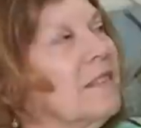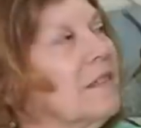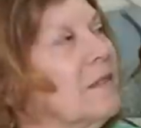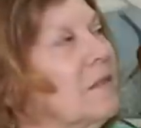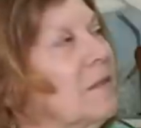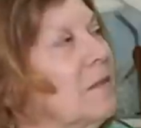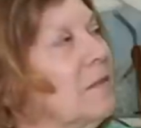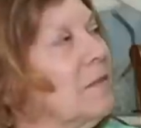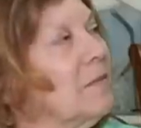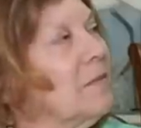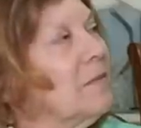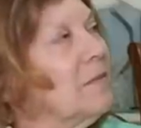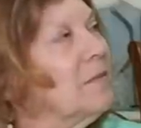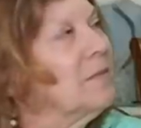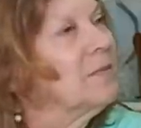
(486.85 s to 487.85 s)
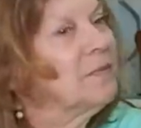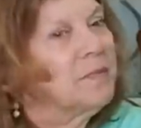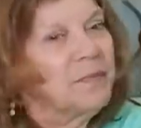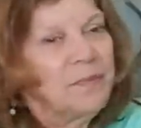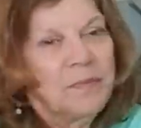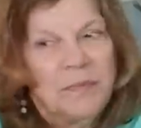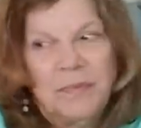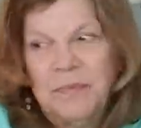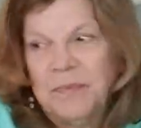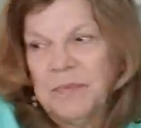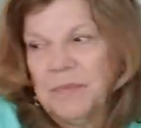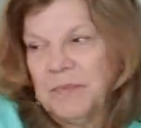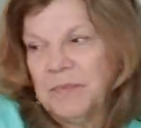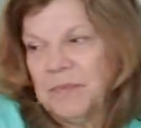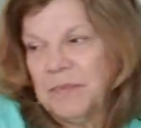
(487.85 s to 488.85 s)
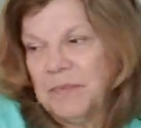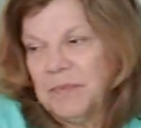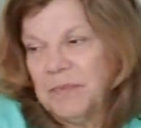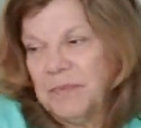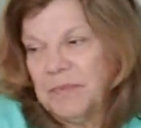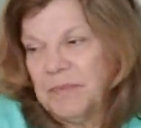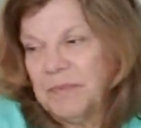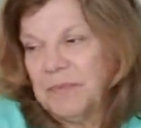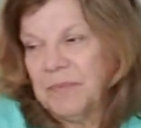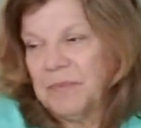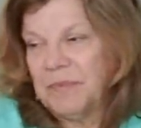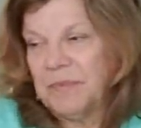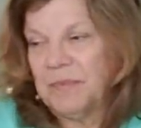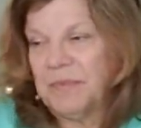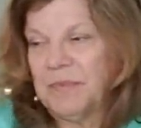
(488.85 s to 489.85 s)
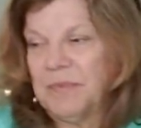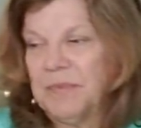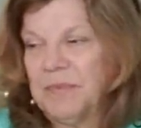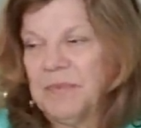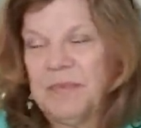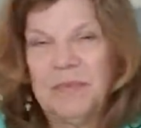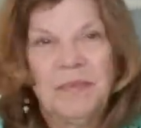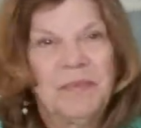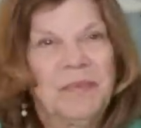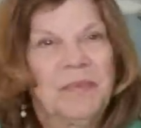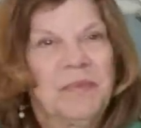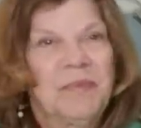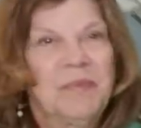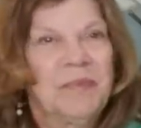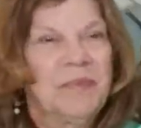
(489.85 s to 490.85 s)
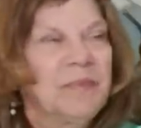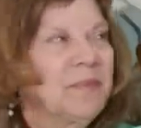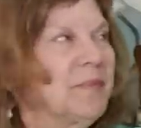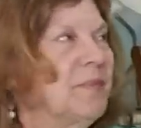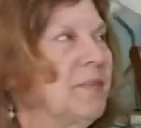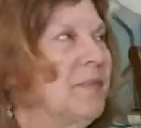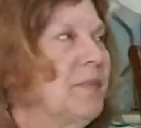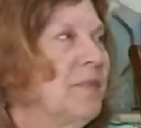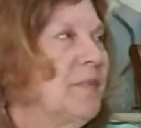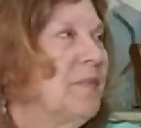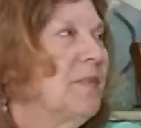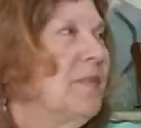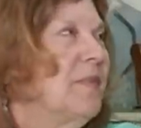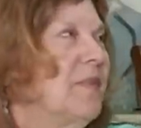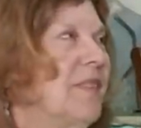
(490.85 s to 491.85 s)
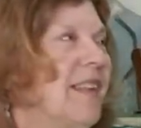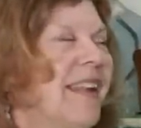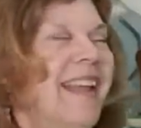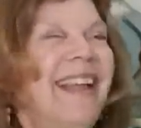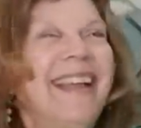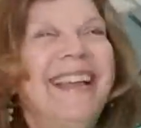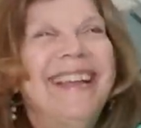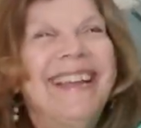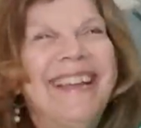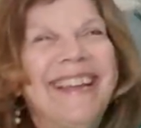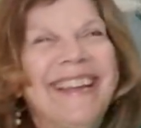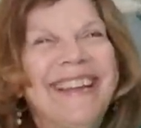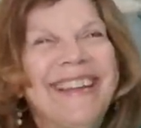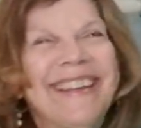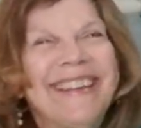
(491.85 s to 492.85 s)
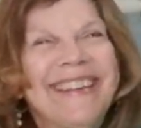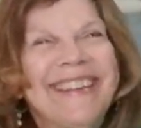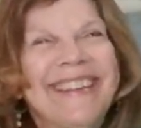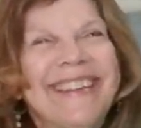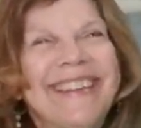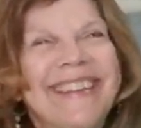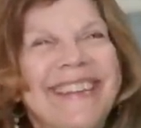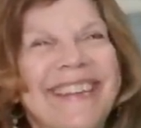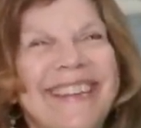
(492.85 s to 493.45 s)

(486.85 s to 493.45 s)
(silent)